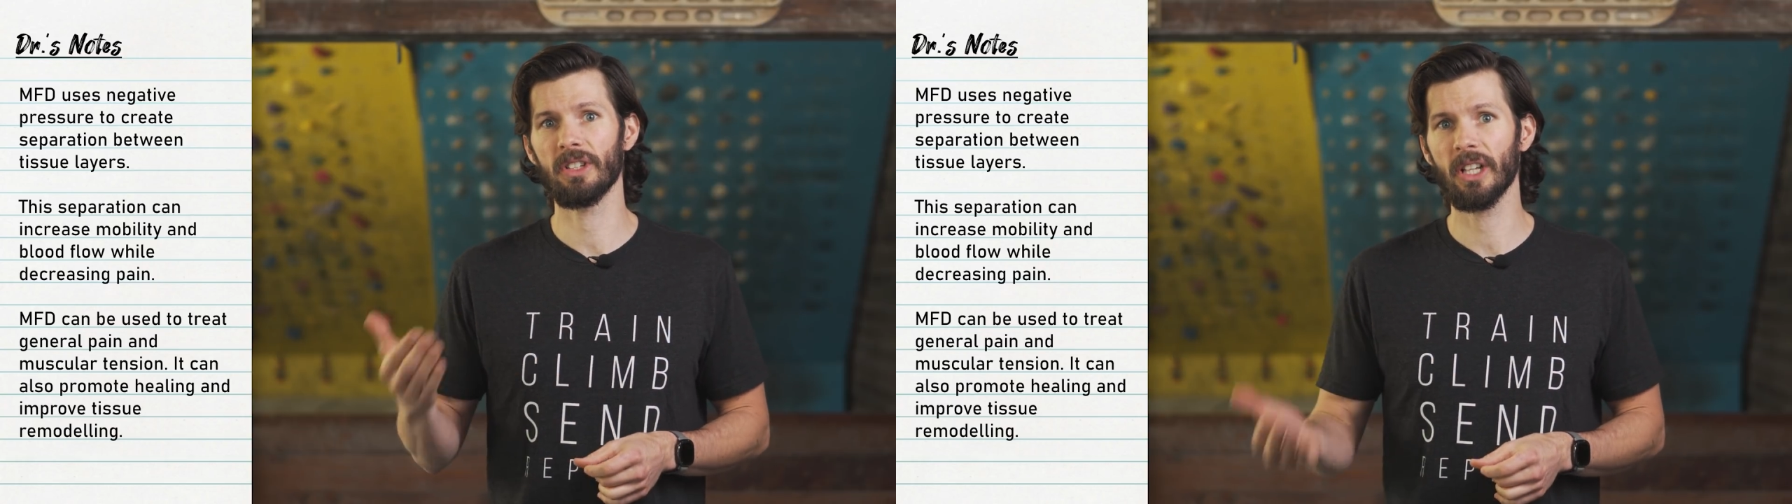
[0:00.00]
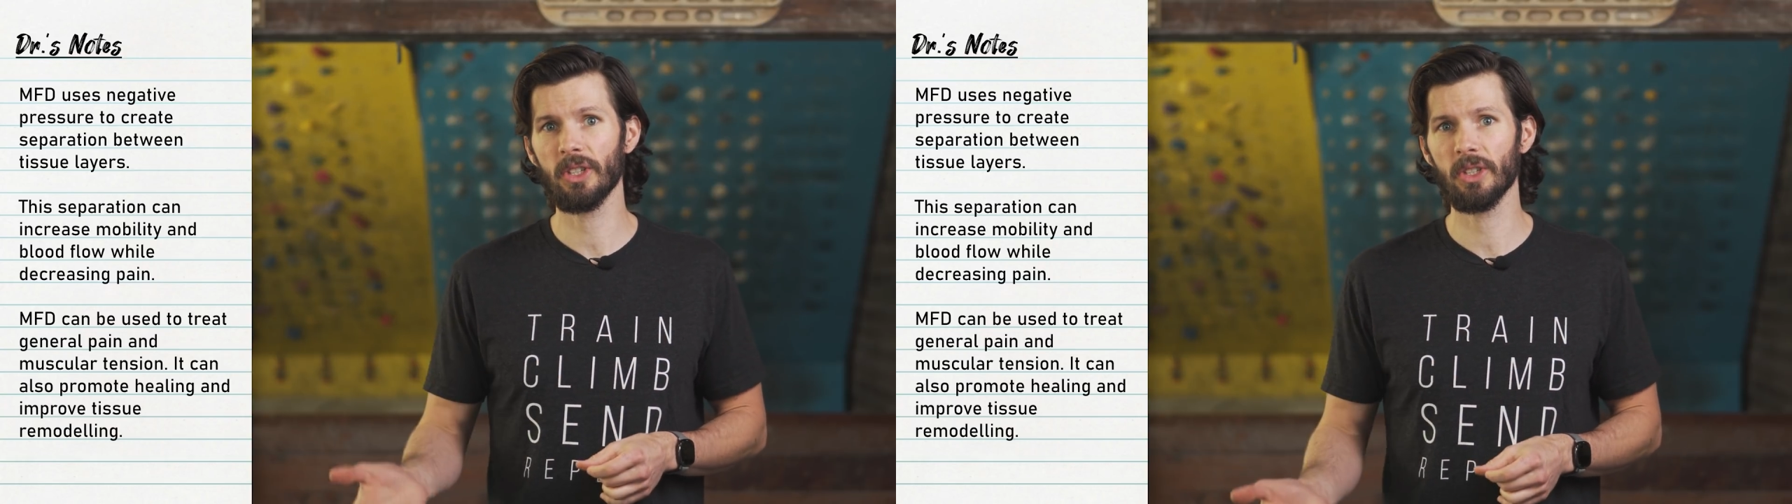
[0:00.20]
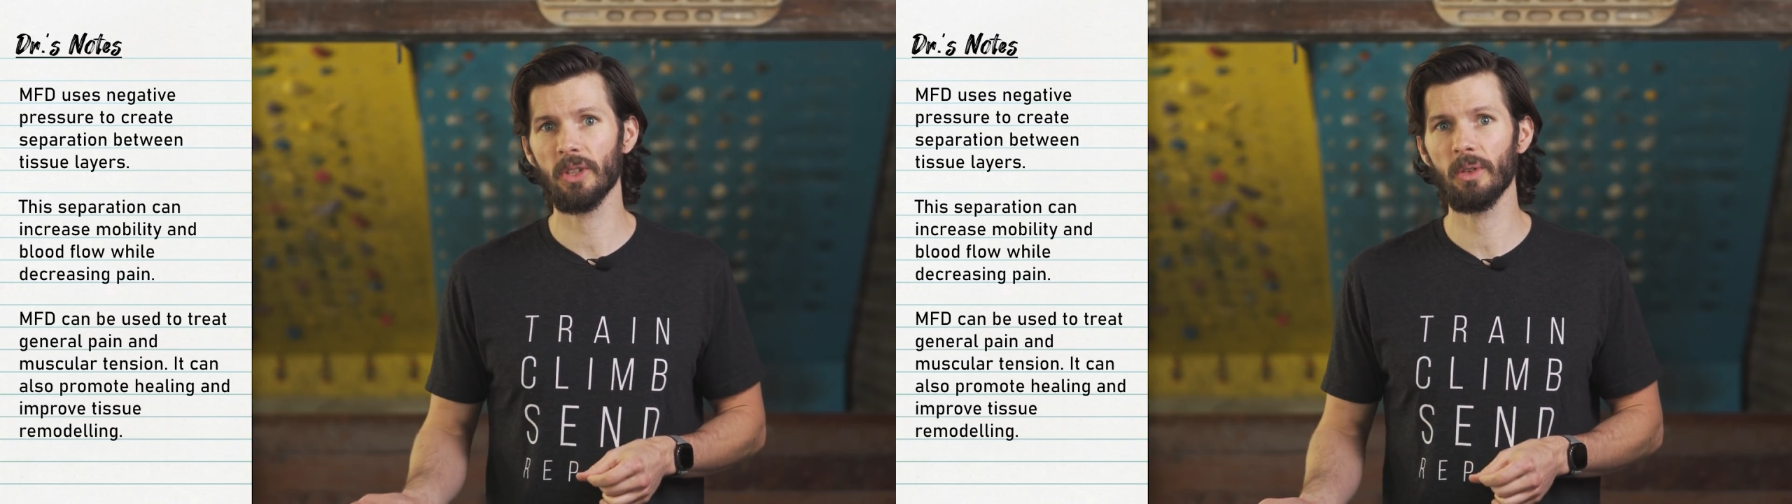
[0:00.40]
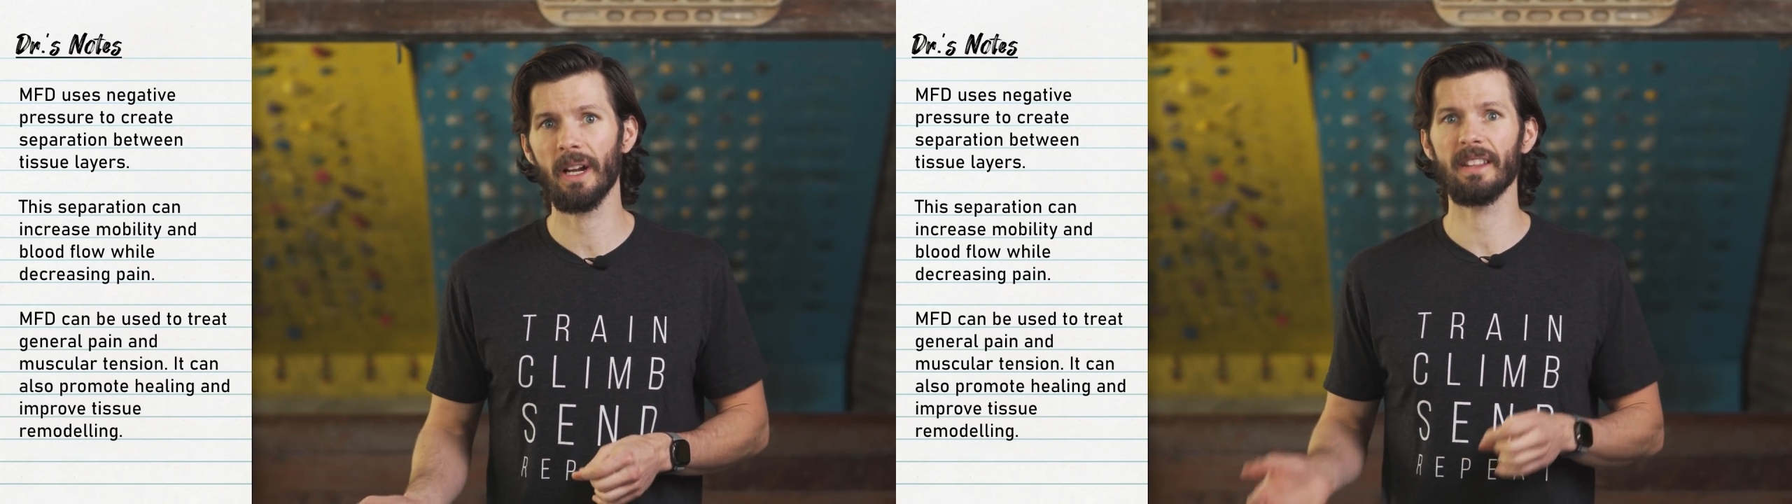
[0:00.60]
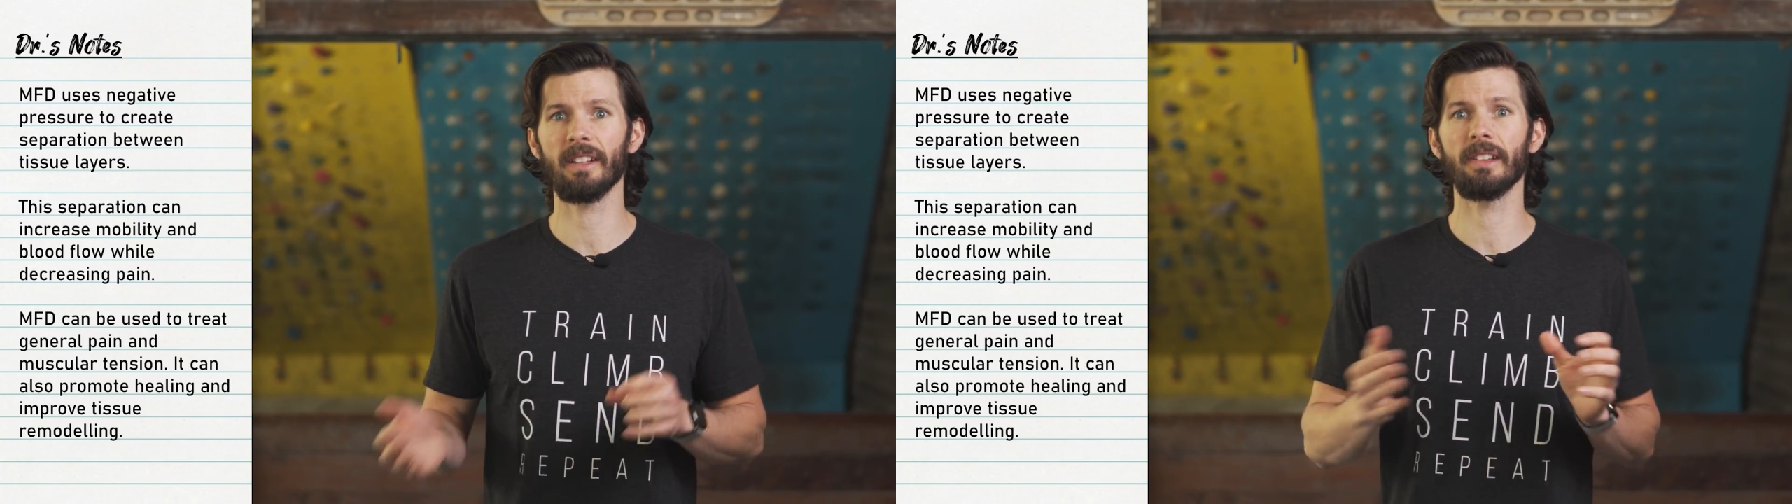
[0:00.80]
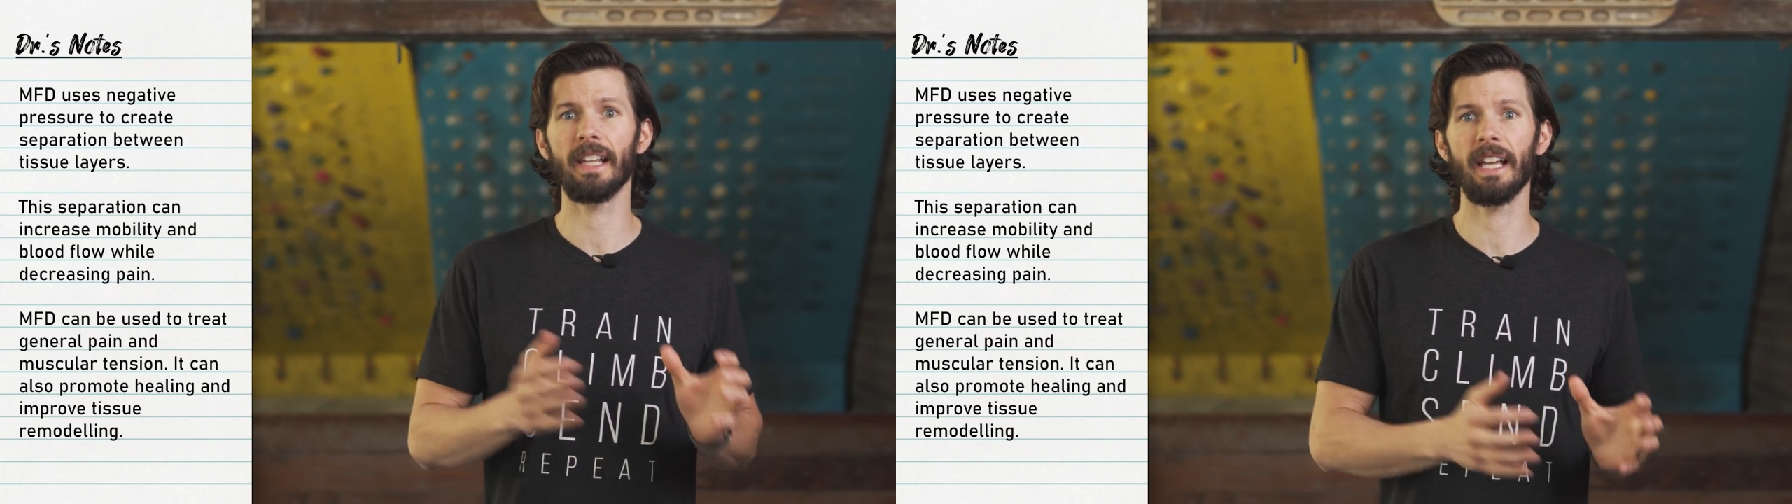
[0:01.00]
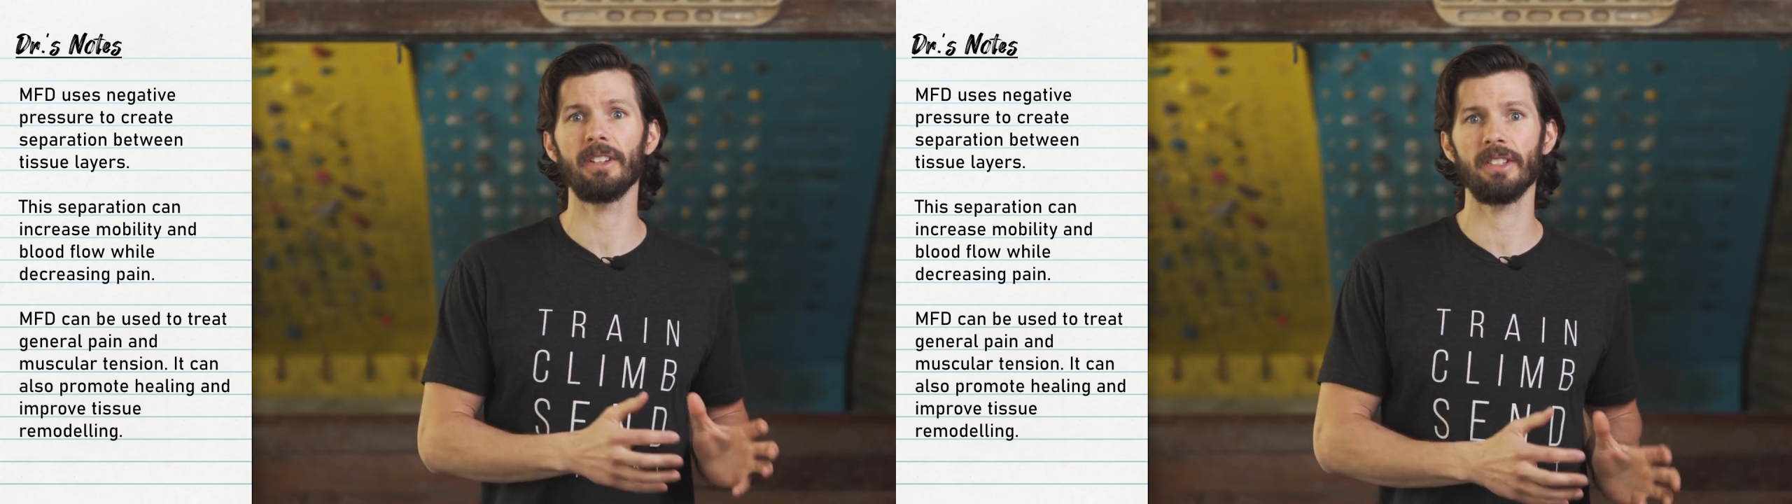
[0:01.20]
tissue in the later